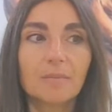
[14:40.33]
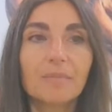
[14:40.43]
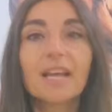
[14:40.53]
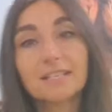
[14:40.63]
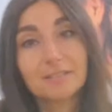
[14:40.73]

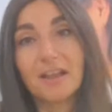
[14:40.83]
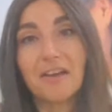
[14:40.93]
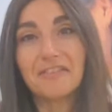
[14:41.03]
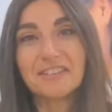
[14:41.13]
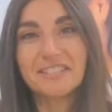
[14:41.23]
That's
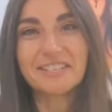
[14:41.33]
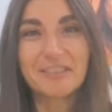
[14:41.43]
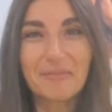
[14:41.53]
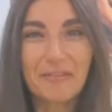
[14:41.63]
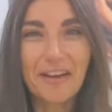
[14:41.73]
obviously
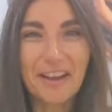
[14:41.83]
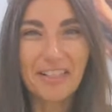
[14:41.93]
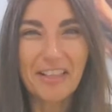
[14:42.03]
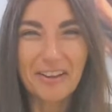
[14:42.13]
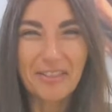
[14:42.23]
simplifying a
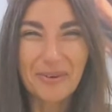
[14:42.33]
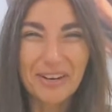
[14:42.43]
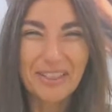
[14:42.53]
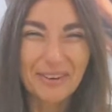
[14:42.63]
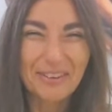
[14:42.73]
lot of the
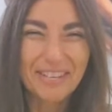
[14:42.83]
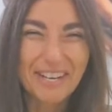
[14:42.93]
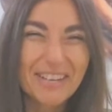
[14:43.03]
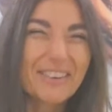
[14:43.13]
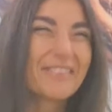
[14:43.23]
work that we've
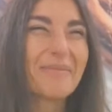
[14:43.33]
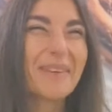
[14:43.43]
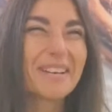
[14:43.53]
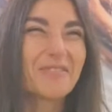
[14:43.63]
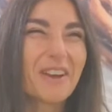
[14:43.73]
done over the
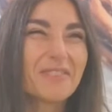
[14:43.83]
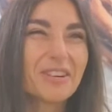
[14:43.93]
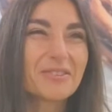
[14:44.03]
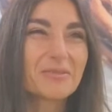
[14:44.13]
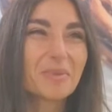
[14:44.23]
past 5
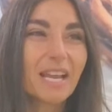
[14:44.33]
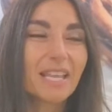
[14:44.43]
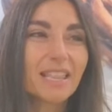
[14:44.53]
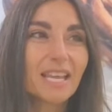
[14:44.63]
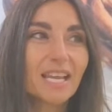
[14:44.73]
years, but I
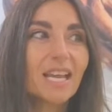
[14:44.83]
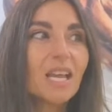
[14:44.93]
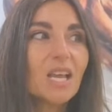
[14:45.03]
think